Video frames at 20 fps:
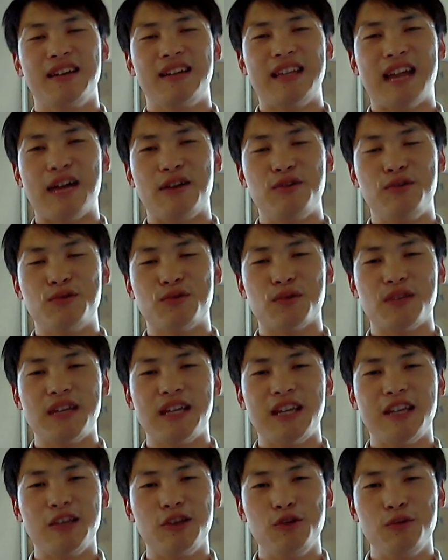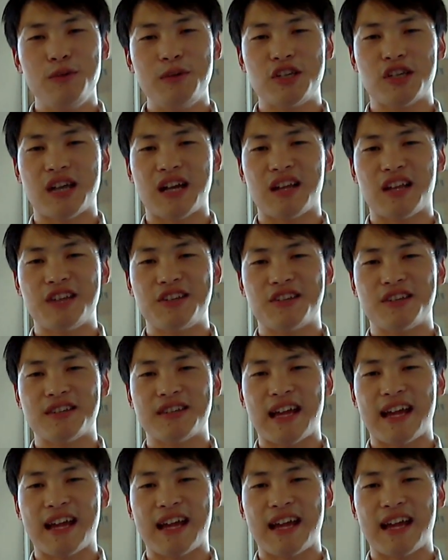Now usually in Lumi challenges,